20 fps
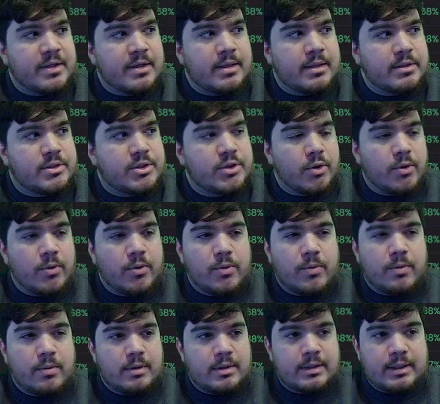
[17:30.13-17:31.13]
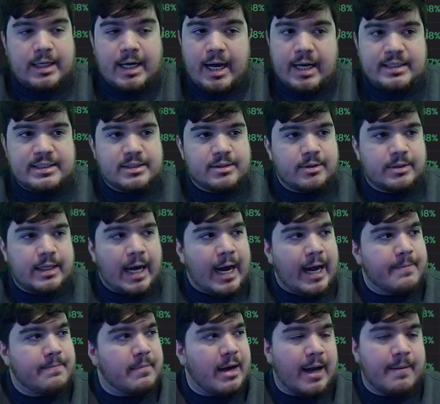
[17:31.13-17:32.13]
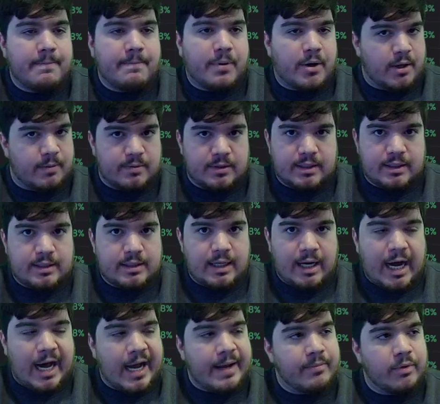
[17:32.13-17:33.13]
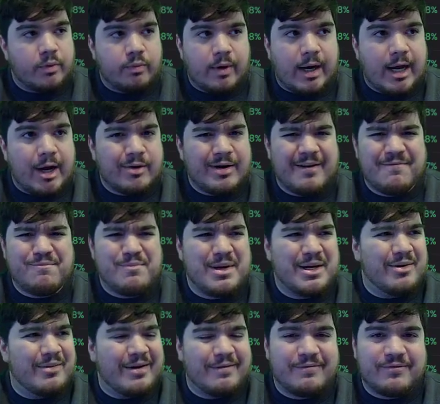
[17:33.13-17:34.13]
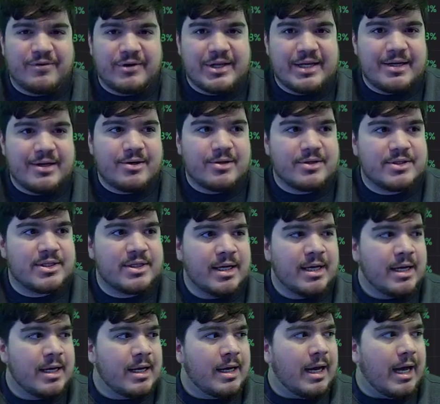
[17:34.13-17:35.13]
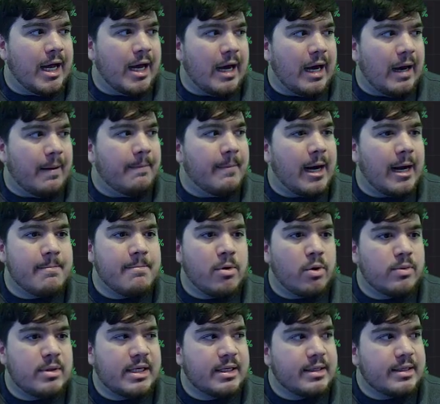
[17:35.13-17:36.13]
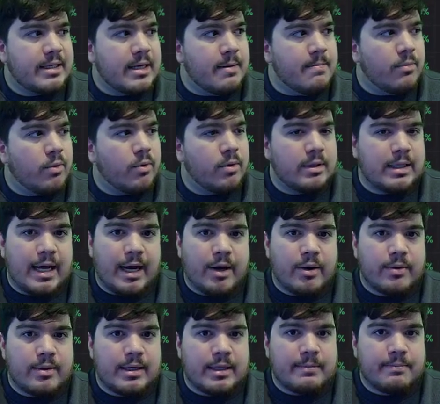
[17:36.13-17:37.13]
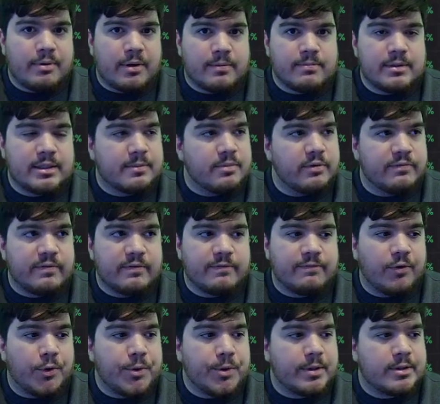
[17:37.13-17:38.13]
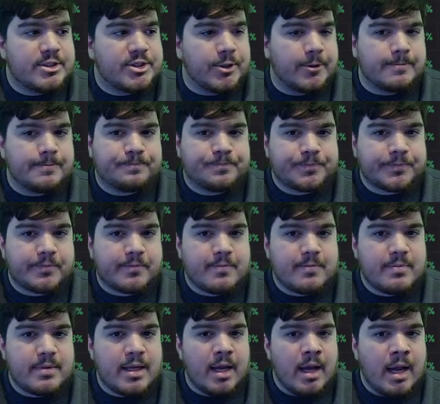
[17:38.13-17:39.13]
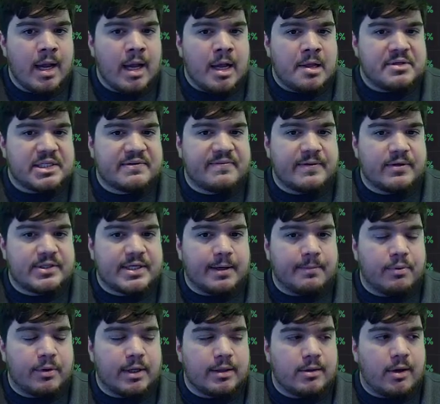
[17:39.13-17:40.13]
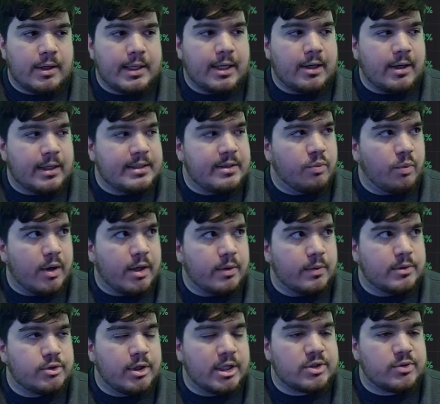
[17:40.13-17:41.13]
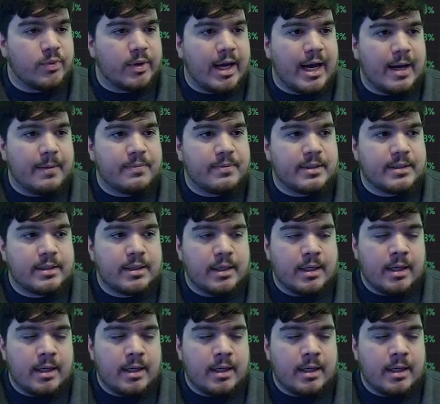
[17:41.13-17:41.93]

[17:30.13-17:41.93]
So, guys, look, I'm public. I'm around. I've been around for years. I'm only going to get more loud in public moving forward. So, this video is getting pretty long here. I did want to address what happened.